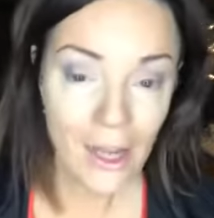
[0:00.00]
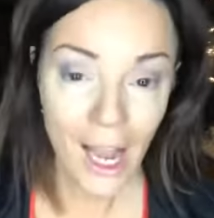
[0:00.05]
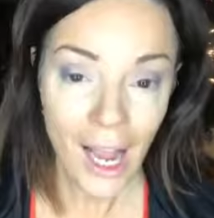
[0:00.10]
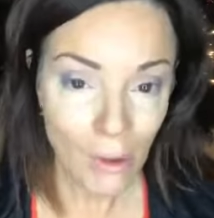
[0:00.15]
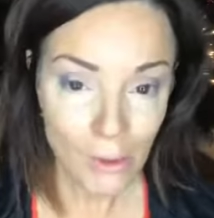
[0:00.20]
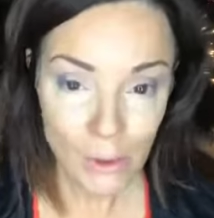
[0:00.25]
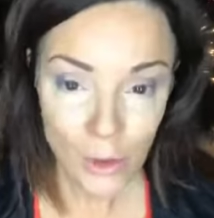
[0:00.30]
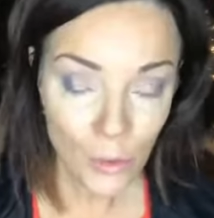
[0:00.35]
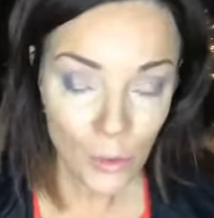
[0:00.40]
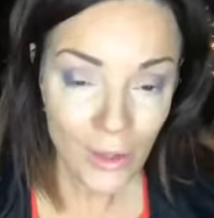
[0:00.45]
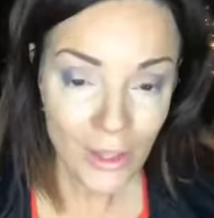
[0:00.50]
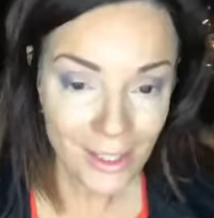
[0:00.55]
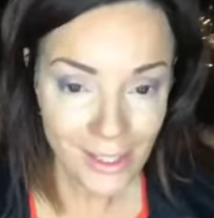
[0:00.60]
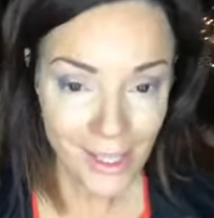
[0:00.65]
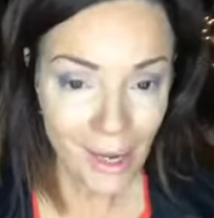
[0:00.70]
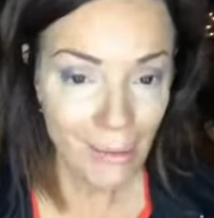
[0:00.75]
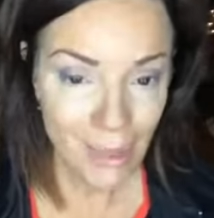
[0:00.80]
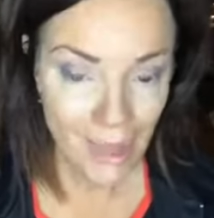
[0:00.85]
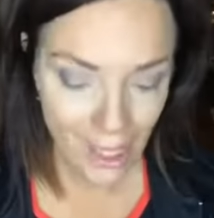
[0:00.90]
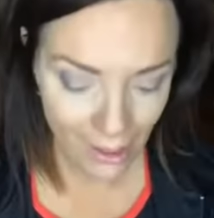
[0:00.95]
I was doing the
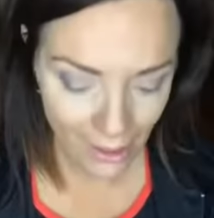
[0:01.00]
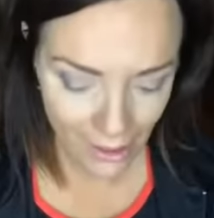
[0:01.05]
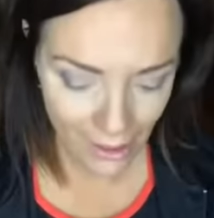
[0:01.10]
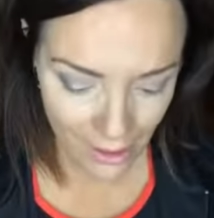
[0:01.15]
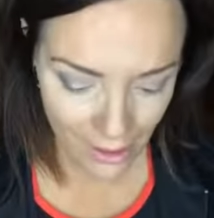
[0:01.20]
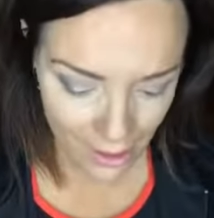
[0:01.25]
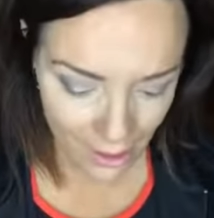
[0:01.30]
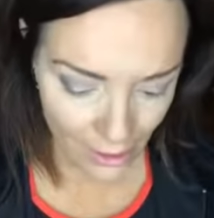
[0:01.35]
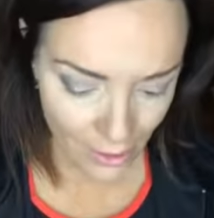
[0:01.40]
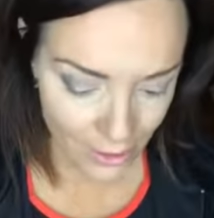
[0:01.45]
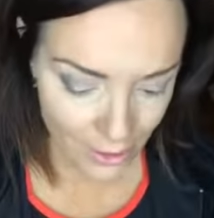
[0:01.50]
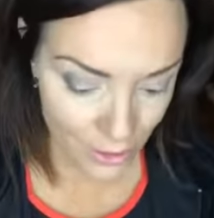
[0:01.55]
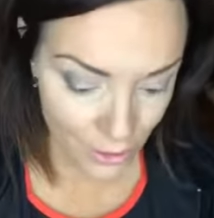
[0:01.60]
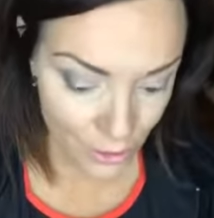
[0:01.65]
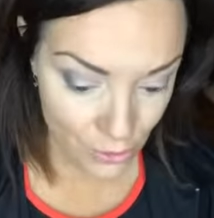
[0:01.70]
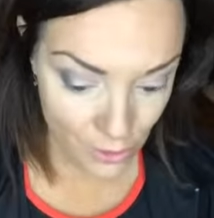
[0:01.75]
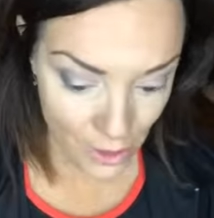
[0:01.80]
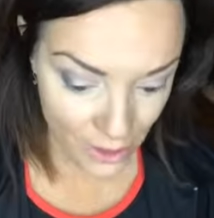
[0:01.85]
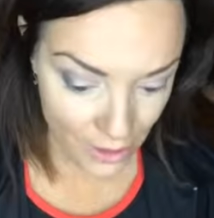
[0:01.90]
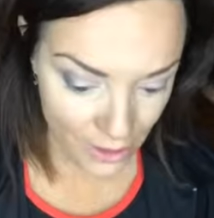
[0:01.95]
same thing. I was like,
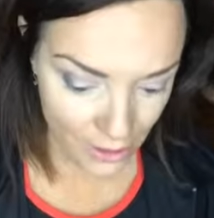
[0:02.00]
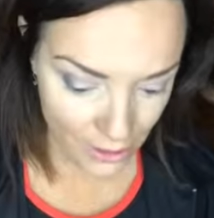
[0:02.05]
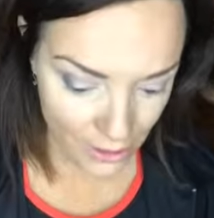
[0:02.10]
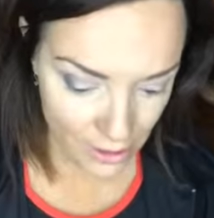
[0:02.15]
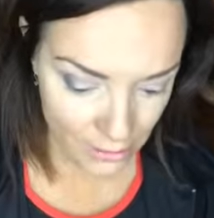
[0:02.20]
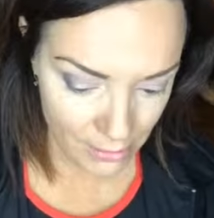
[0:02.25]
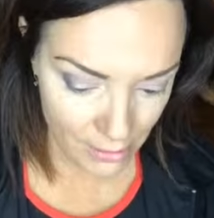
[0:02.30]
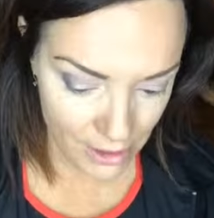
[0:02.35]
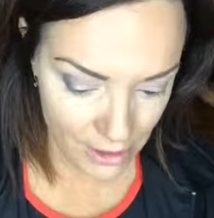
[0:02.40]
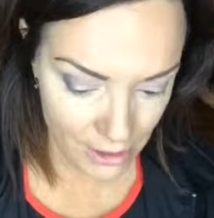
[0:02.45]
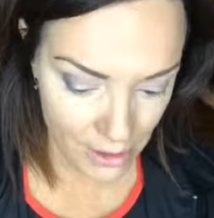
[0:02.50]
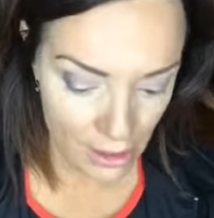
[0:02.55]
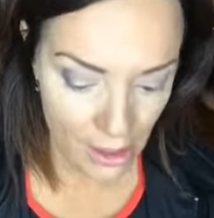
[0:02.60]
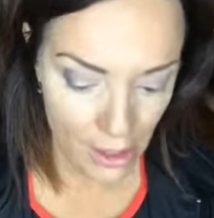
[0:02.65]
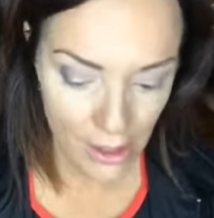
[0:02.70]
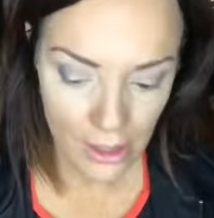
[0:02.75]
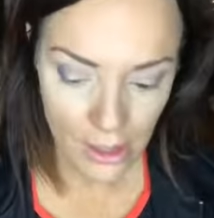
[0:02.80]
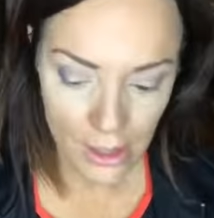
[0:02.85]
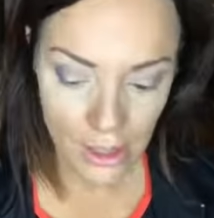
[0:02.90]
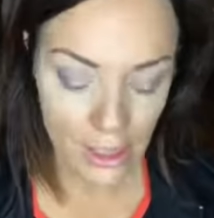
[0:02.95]
you got to get this mascara.